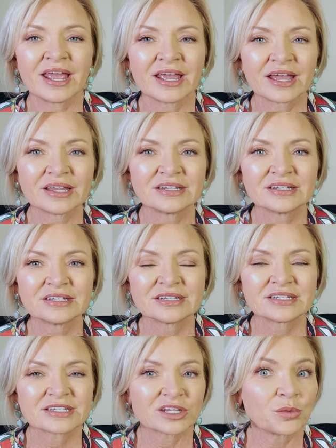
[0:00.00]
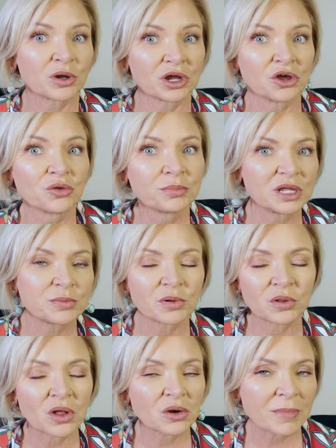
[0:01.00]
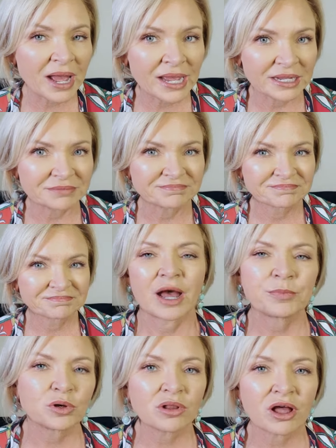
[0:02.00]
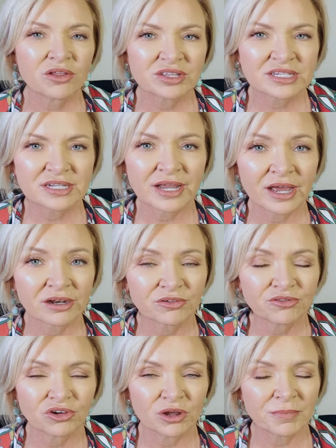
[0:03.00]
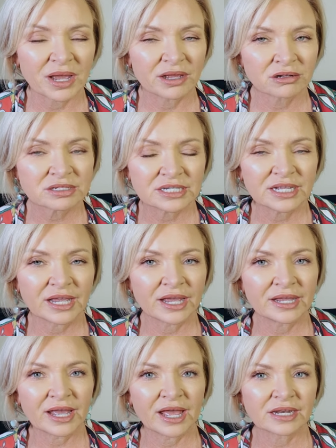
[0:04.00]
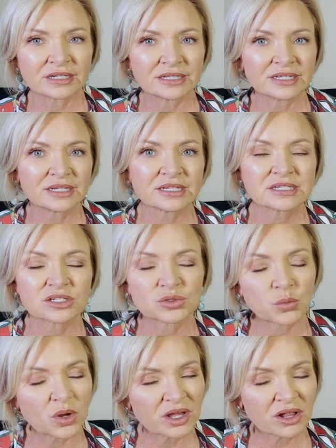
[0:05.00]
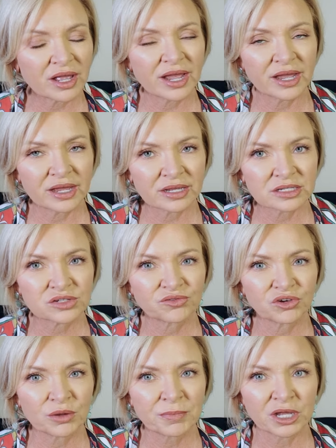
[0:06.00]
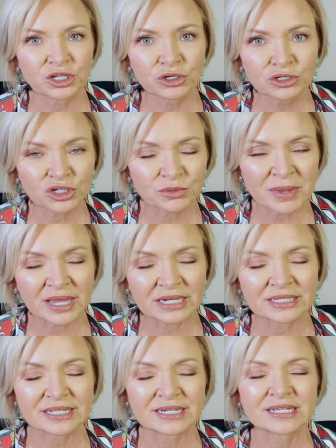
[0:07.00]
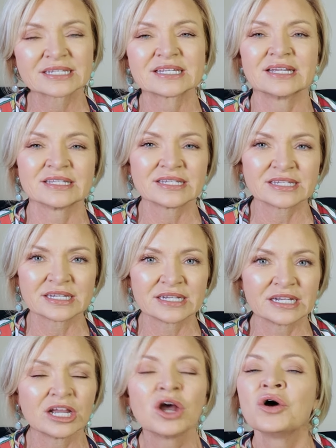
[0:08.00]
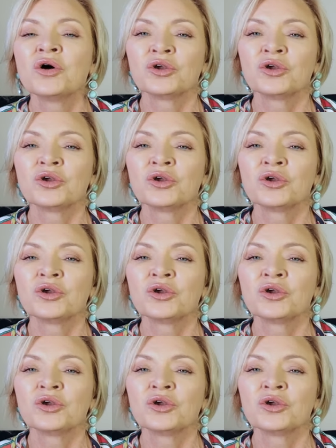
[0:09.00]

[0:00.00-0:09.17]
and see what other people are buying. I pull all this data from my LTK analytics as well as from my YouTube analytics and see